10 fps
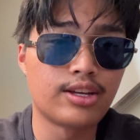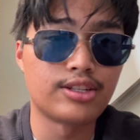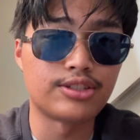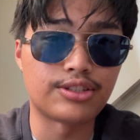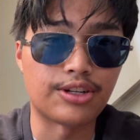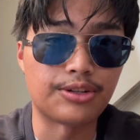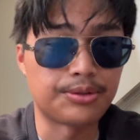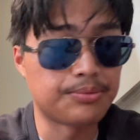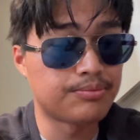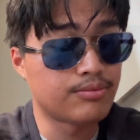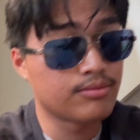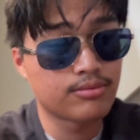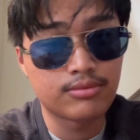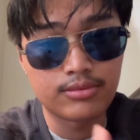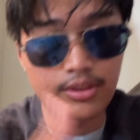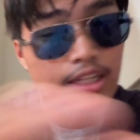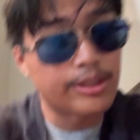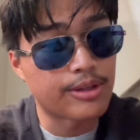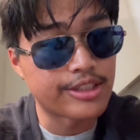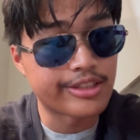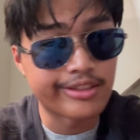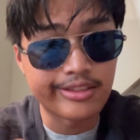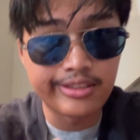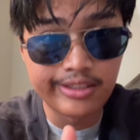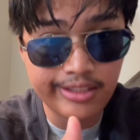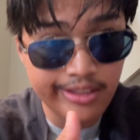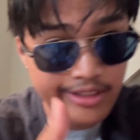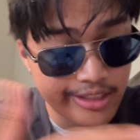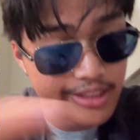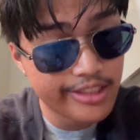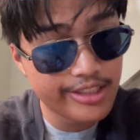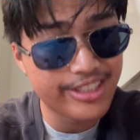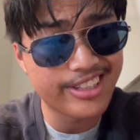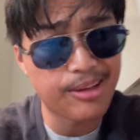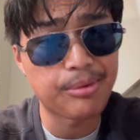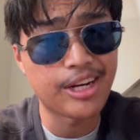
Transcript: So any questions, just let me